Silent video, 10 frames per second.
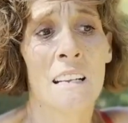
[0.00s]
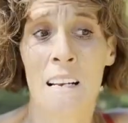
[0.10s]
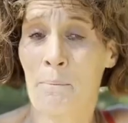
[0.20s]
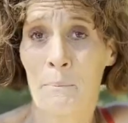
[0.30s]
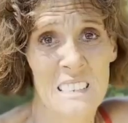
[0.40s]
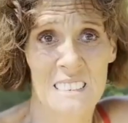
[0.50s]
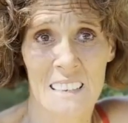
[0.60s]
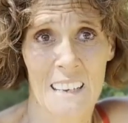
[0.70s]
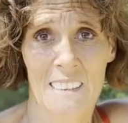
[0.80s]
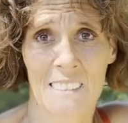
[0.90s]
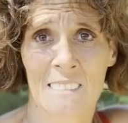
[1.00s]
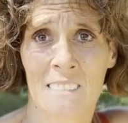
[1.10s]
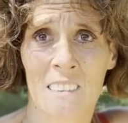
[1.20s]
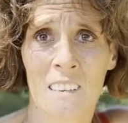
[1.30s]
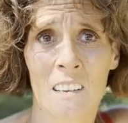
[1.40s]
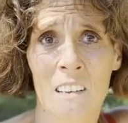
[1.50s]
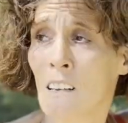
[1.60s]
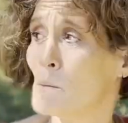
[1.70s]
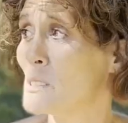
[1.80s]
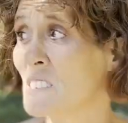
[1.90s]
And I miss
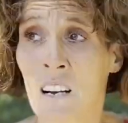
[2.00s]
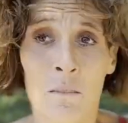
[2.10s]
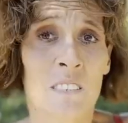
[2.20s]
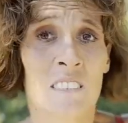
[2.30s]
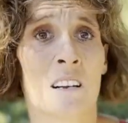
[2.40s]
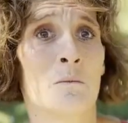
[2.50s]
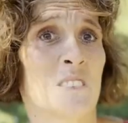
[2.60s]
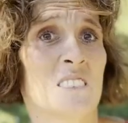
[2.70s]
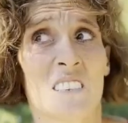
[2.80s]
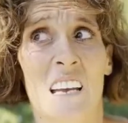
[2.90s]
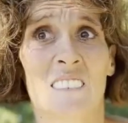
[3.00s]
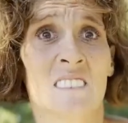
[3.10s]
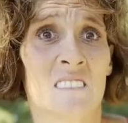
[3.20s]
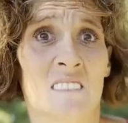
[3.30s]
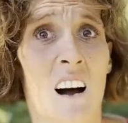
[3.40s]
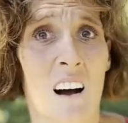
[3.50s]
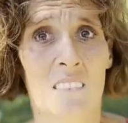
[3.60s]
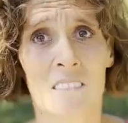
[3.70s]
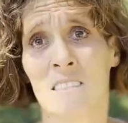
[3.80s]
it. But some of you, I'm just like stuck.